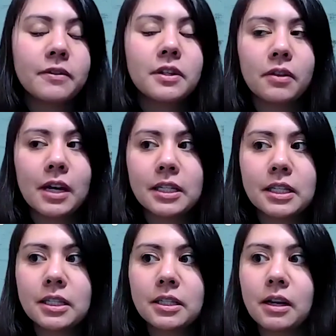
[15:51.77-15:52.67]
So
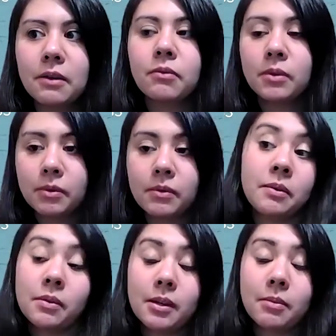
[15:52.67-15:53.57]
that's, I
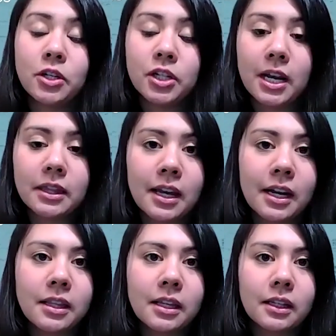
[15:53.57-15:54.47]
really appreciate that.
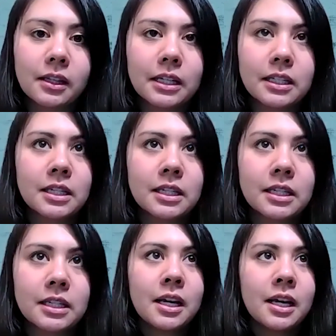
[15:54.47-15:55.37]
I think that's
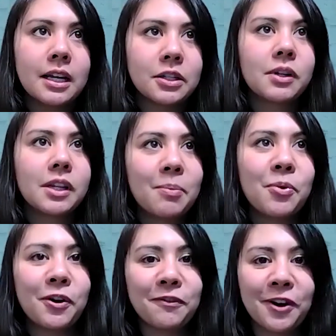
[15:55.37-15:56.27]
it's really
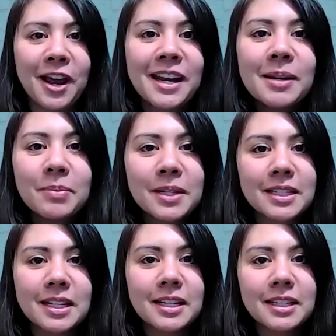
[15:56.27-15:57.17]
important for any
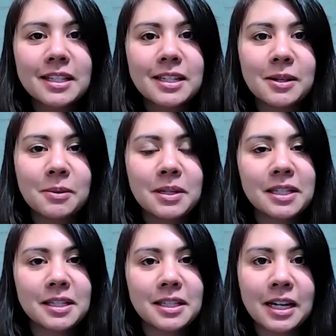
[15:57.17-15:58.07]
business to be
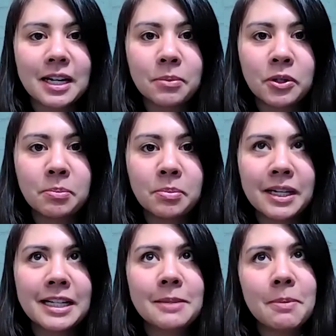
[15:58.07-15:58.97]
sustainable,
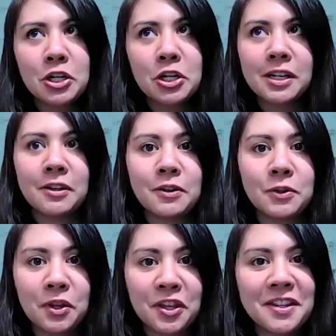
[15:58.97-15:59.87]
but especially those
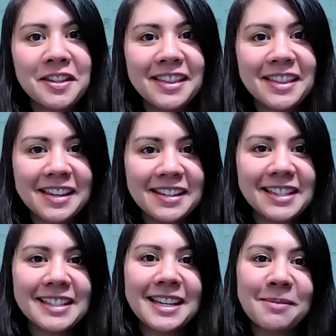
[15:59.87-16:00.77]
within the
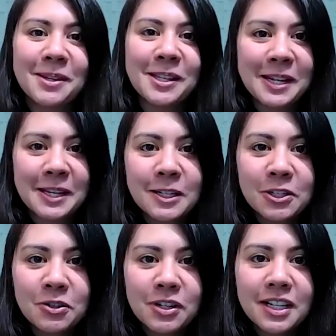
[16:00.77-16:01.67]
sustainability
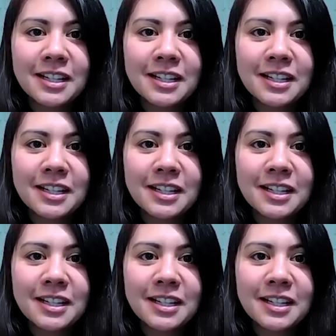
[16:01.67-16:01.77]
industry.